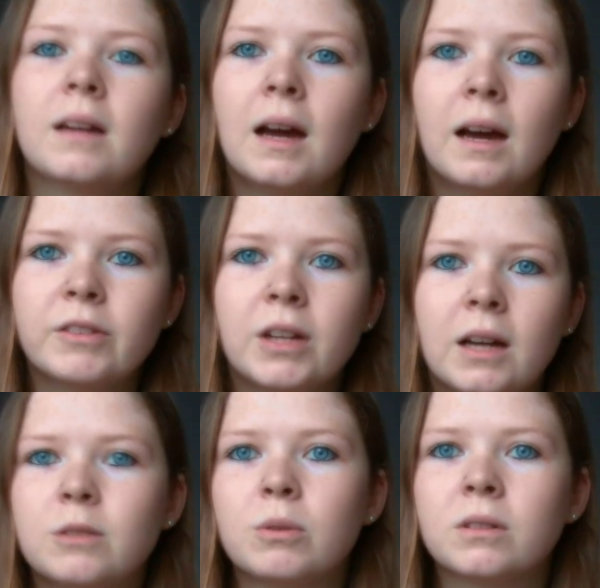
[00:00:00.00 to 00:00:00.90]
I haven't
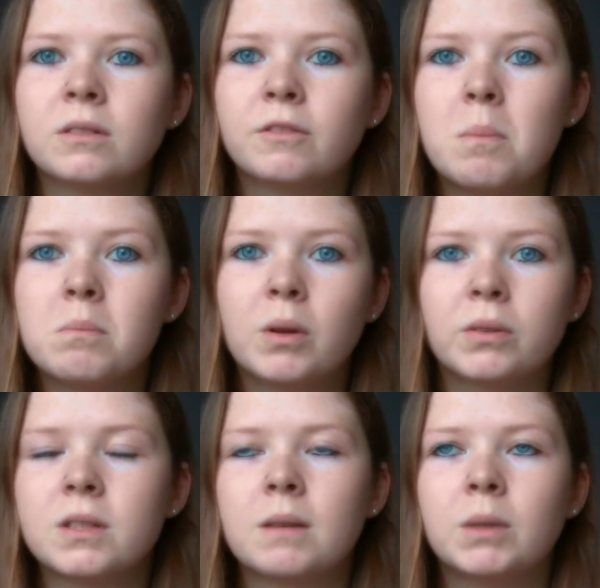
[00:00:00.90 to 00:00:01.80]
had one for
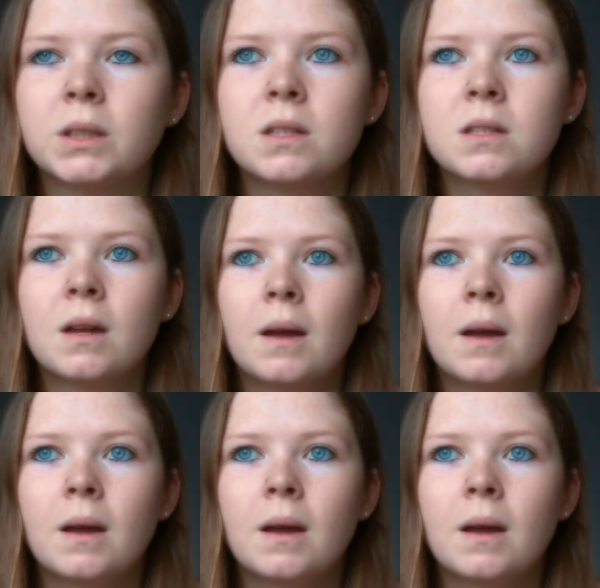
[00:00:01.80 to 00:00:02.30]
months and months.